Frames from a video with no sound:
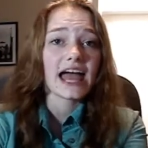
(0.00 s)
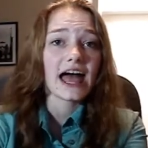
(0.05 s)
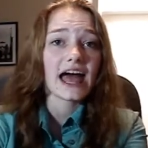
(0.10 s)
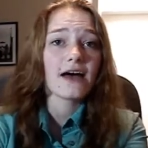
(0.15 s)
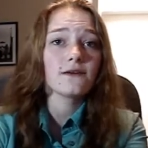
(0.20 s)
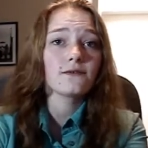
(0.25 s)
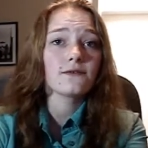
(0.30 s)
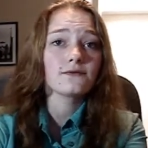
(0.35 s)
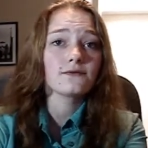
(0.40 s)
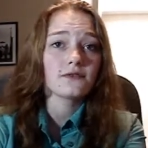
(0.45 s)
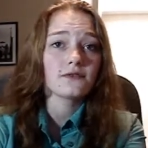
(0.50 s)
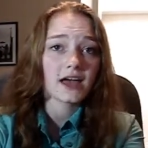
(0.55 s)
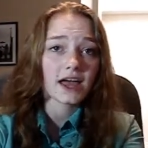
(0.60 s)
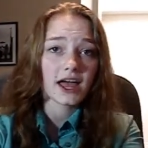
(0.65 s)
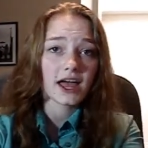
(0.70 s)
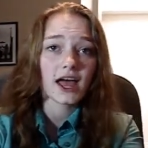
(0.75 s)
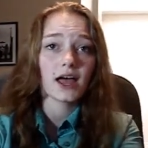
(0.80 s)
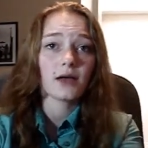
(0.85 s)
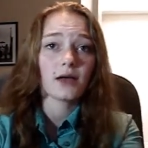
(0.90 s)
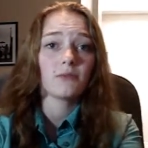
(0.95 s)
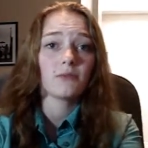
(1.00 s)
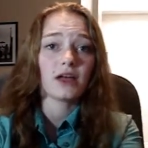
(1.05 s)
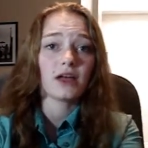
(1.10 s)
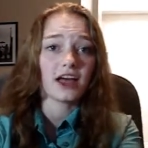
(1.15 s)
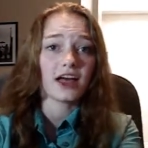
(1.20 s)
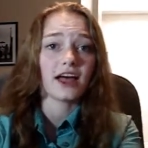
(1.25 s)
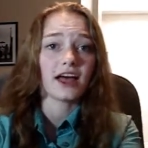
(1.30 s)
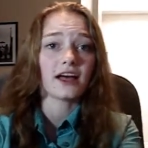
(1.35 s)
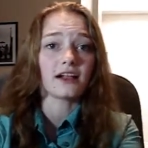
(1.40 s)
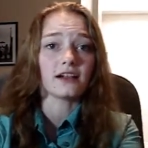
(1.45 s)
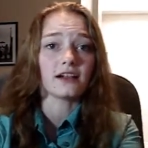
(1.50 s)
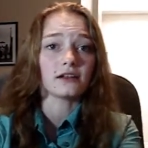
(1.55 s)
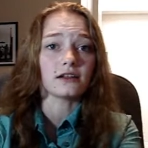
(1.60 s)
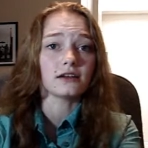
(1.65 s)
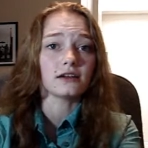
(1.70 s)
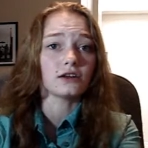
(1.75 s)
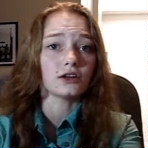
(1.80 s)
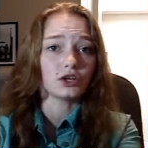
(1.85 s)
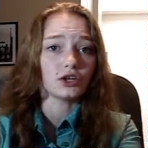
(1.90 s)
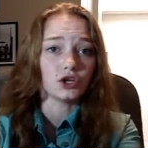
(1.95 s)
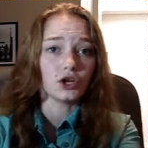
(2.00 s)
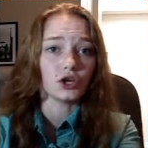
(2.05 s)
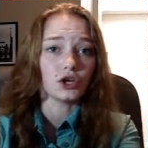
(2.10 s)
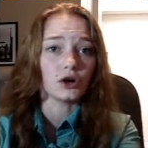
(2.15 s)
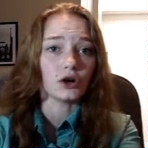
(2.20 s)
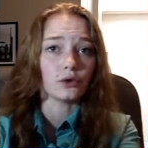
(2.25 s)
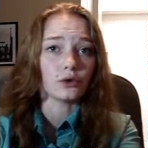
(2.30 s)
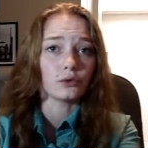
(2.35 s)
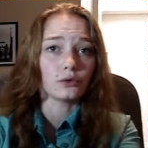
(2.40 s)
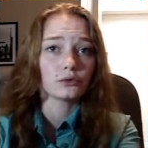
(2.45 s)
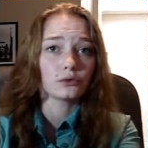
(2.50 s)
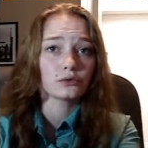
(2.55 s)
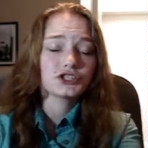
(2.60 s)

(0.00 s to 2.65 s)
FMLO.